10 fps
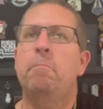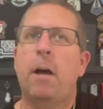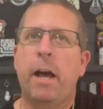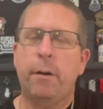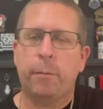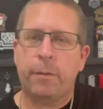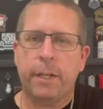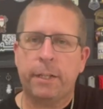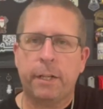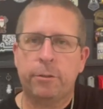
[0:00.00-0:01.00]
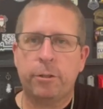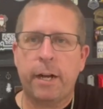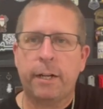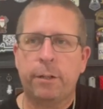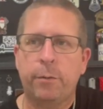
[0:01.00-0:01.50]
I don't think the
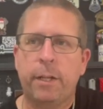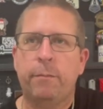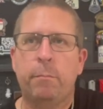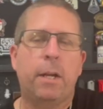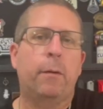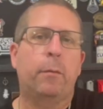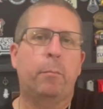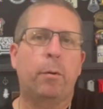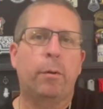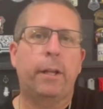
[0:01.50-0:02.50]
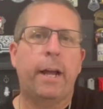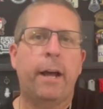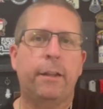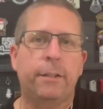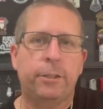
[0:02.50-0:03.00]
extractor would even be able to pull it
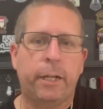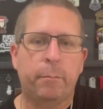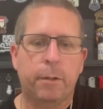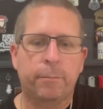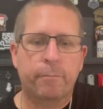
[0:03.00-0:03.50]
out of the chamber.